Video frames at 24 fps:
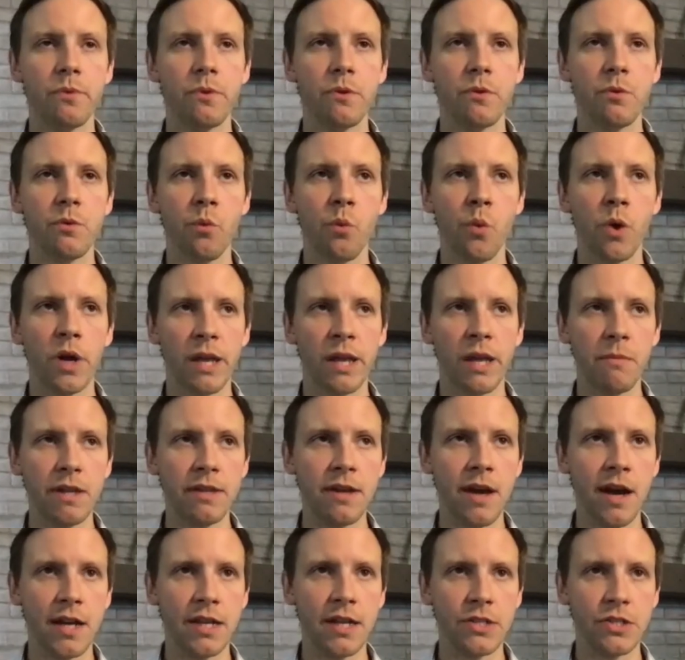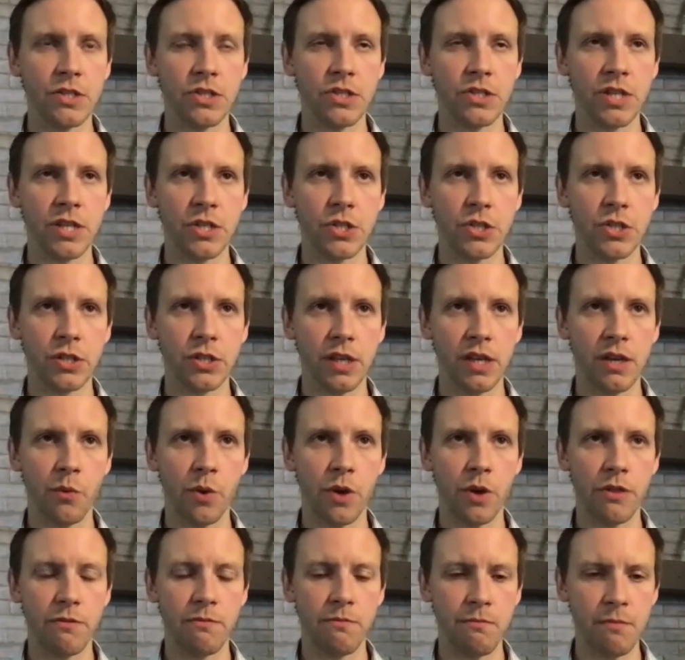What can be done is essentially
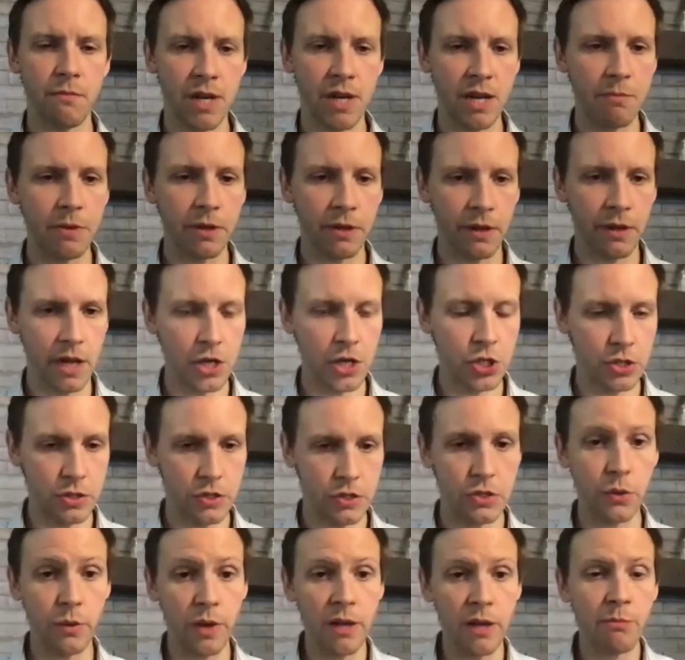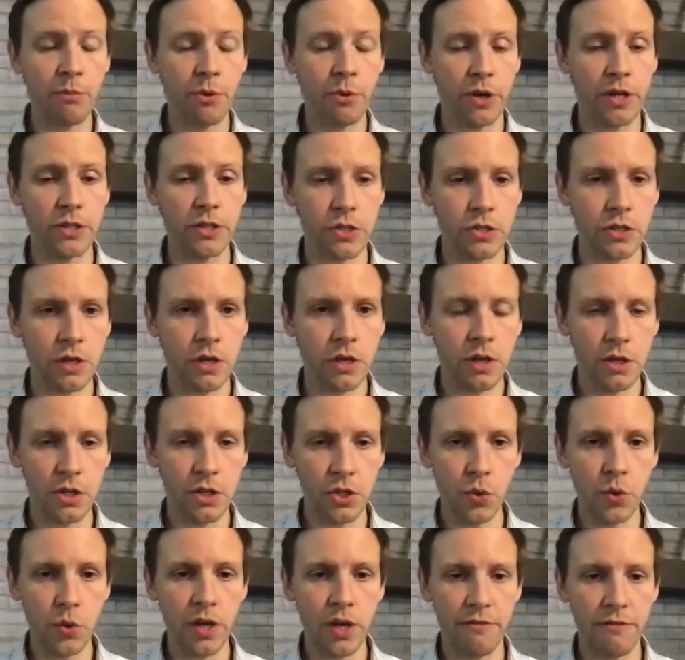with manipulations to inputs,
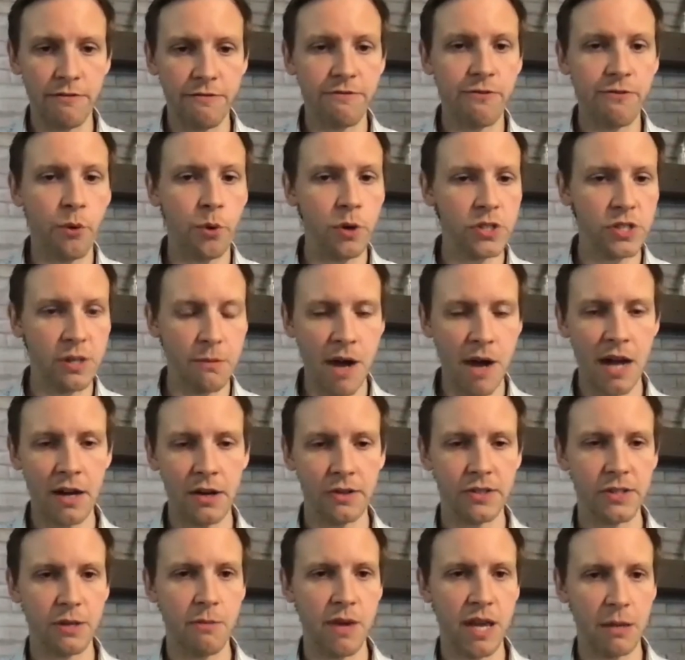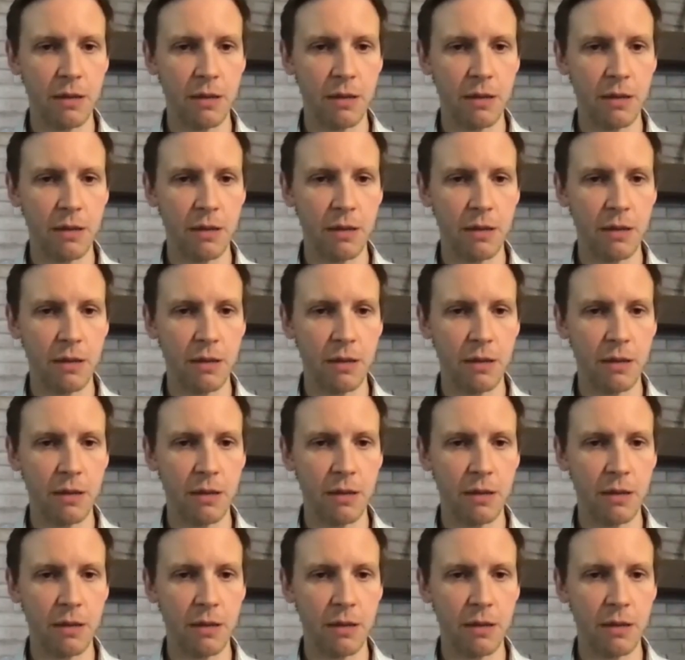you can force a model to make